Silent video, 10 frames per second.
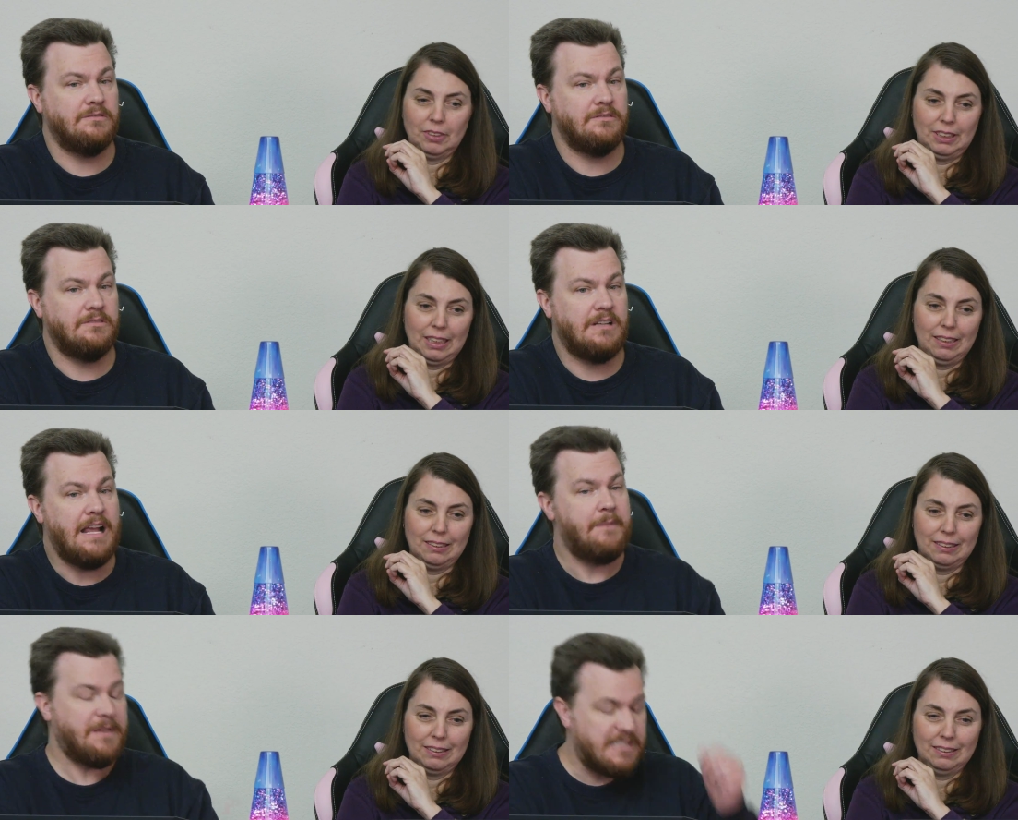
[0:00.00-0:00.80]

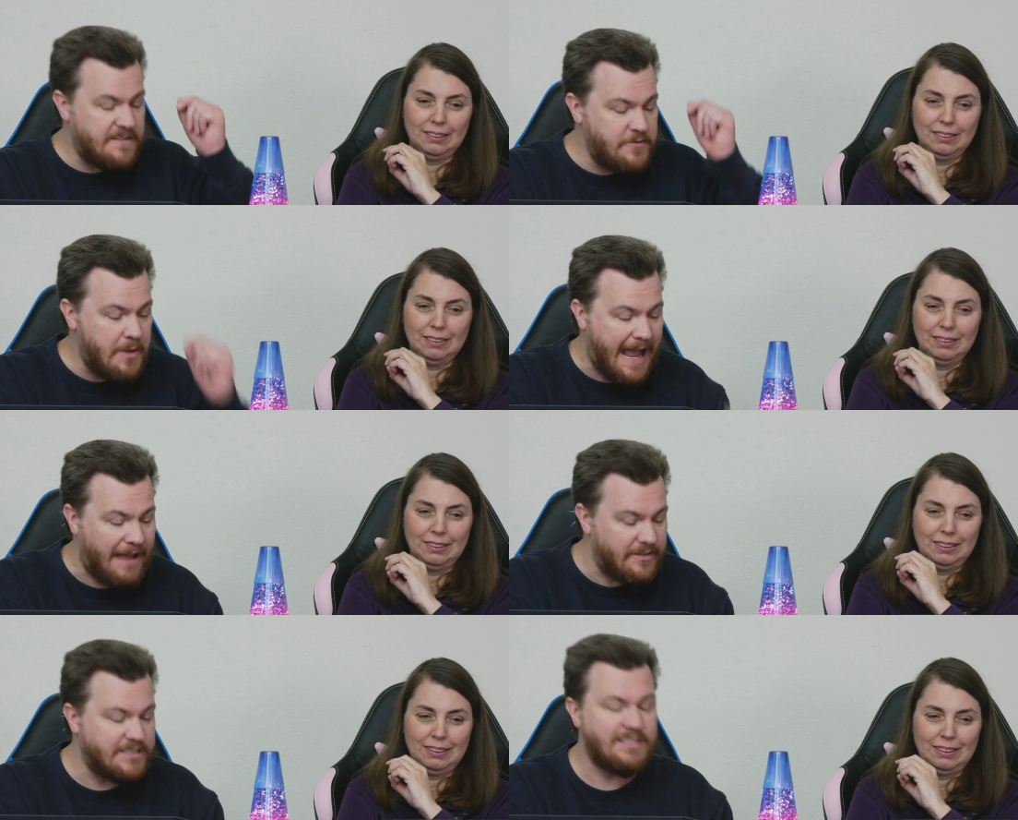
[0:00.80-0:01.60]
Speaker 1: Exactly. Because if you
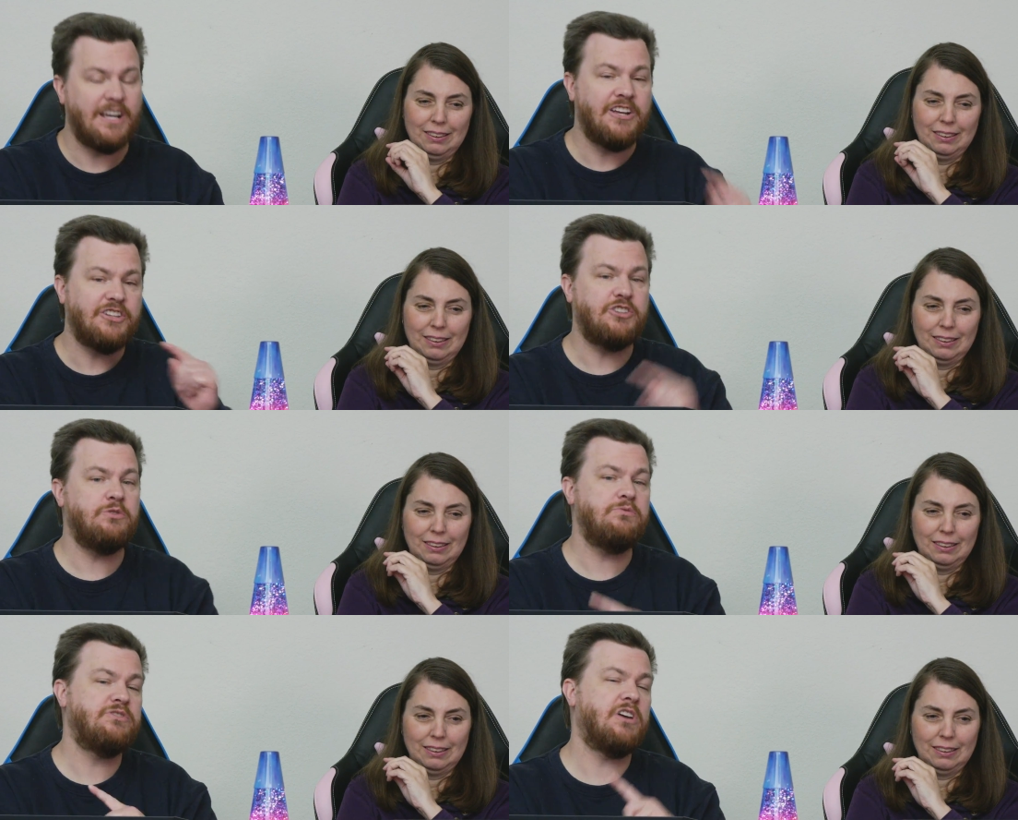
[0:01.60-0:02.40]
haven't,
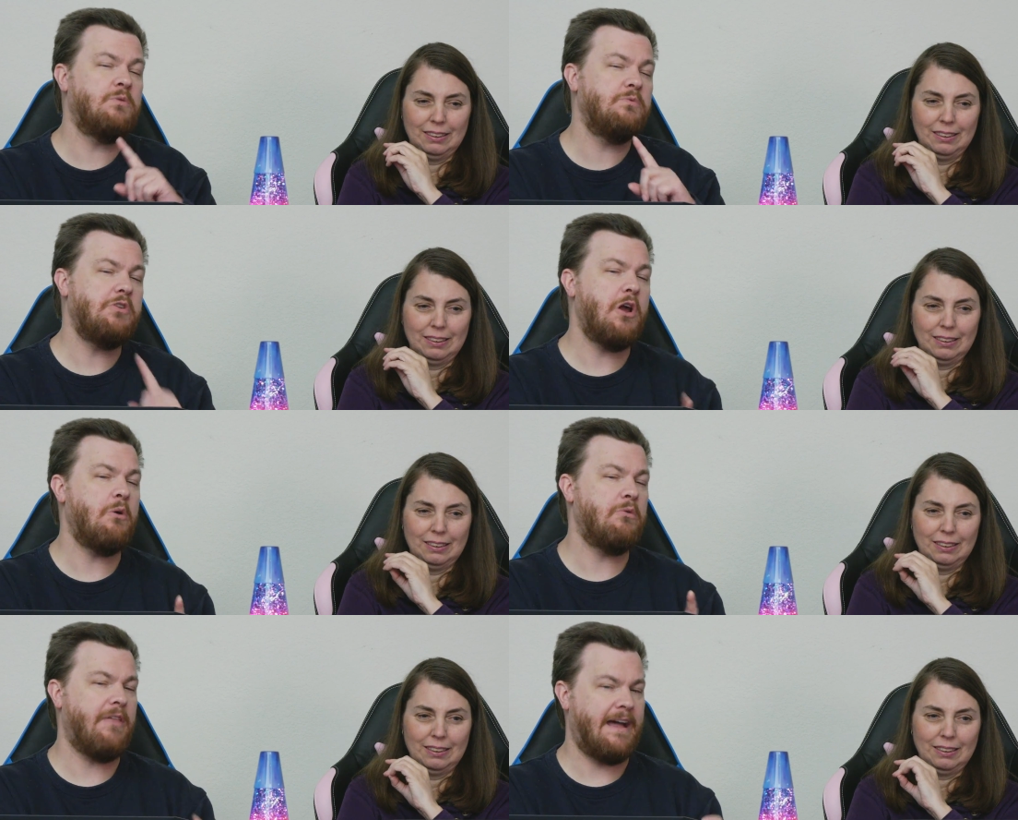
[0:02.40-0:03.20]
you don't
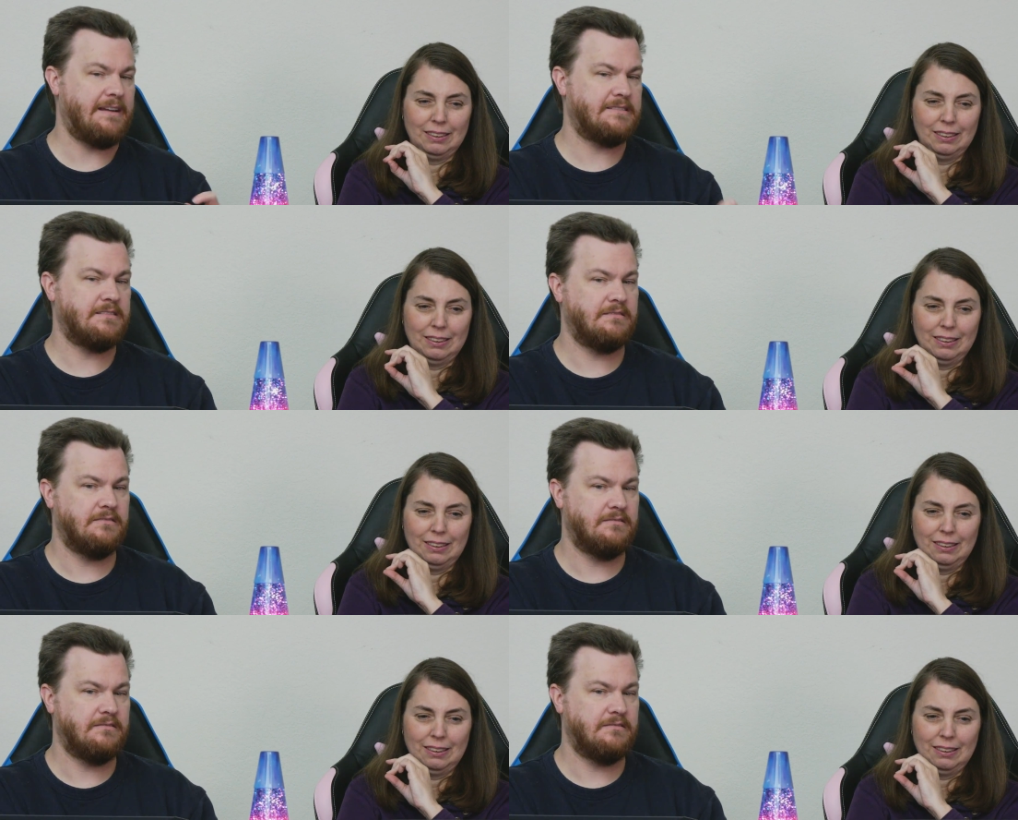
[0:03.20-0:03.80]
know that.